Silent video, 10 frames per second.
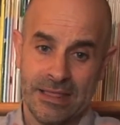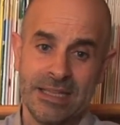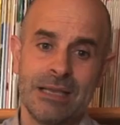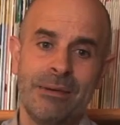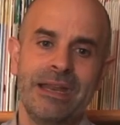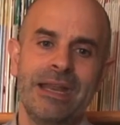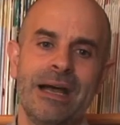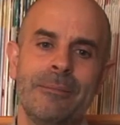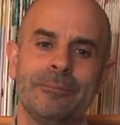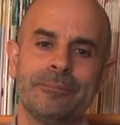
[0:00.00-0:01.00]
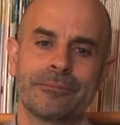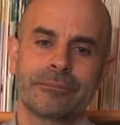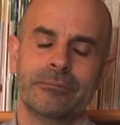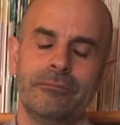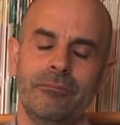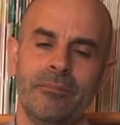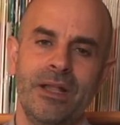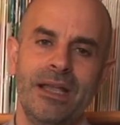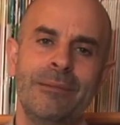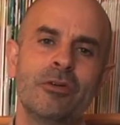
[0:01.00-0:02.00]
And this brings us to the end
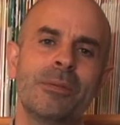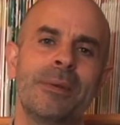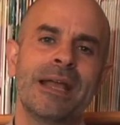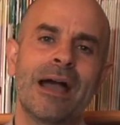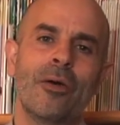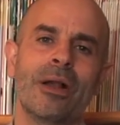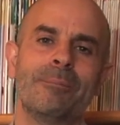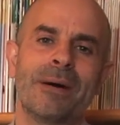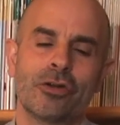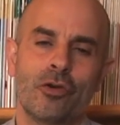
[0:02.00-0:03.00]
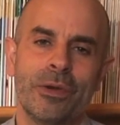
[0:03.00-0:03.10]
of step number 7.